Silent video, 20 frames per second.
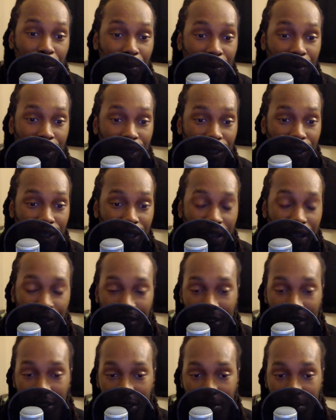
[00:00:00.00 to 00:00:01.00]
should
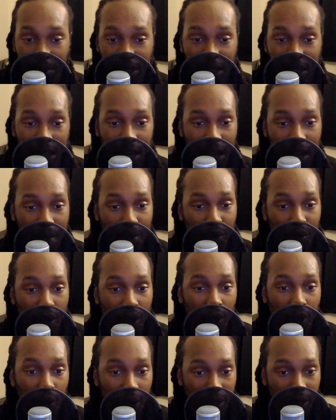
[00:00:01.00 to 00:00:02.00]
definitely be a high
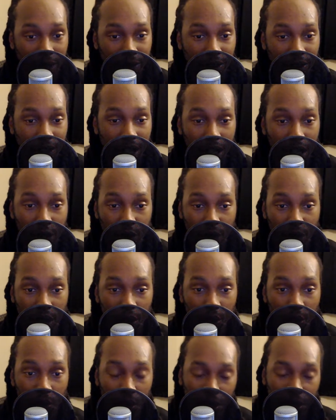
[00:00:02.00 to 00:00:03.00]
priority for Andre
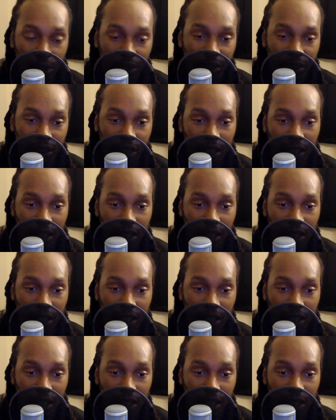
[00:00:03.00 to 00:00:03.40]
Ward.